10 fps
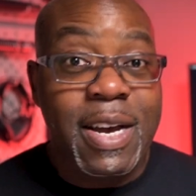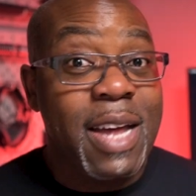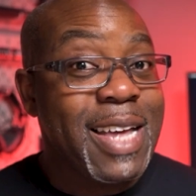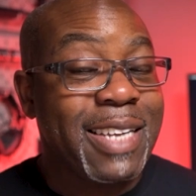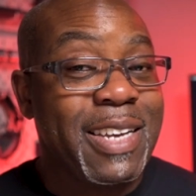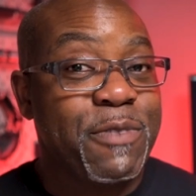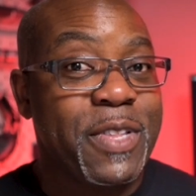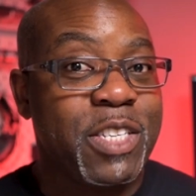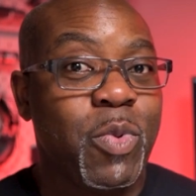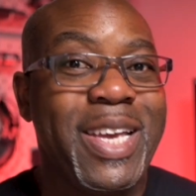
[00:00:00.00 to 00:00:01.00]
And that's it for
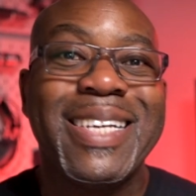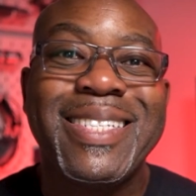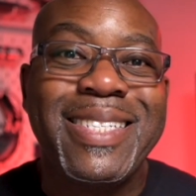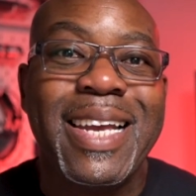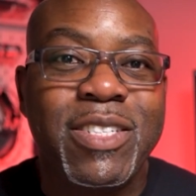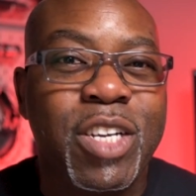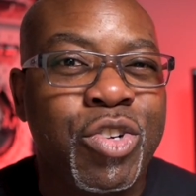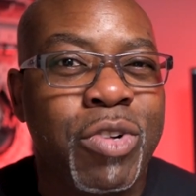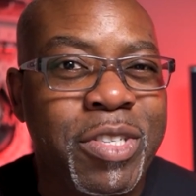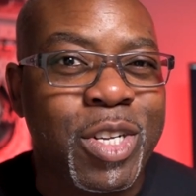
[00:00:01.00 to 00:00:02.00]
this week. 6
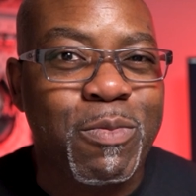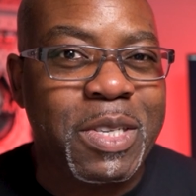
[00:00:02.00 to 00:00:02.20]
critical